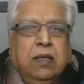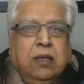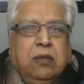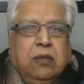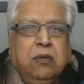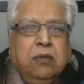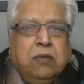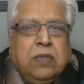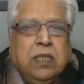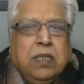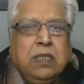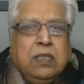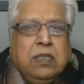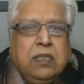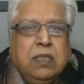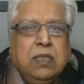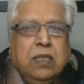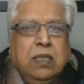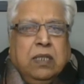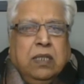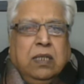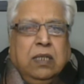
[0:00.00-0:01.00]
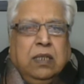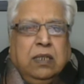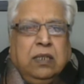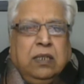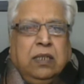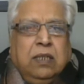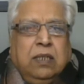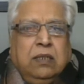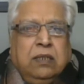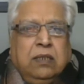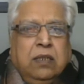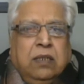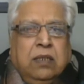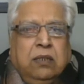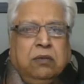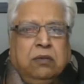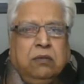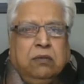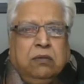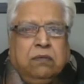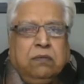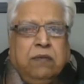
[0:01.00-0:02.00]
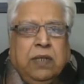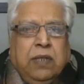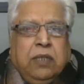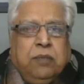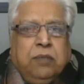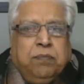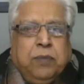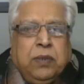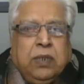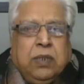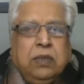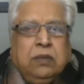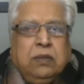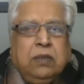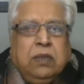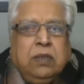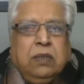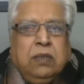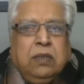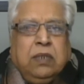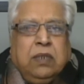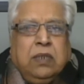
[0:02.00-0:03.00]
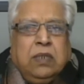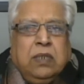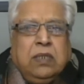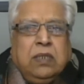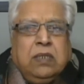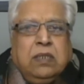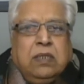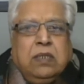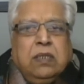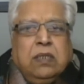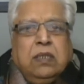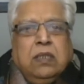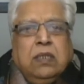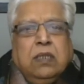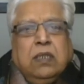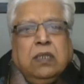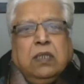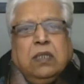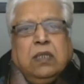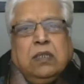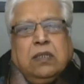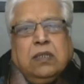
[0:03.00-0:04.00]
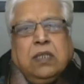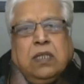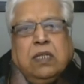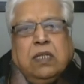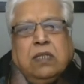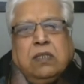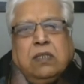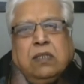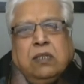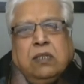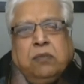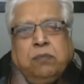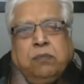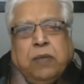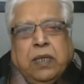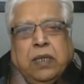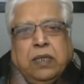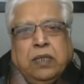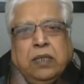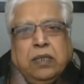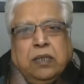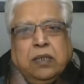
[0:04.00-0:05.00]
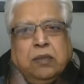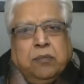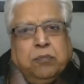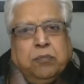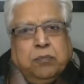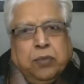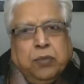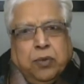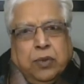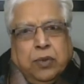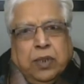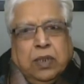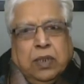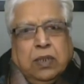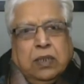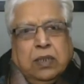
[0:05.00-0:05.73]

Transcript: Doses. Tincture to 12th potency is suggested by Boric.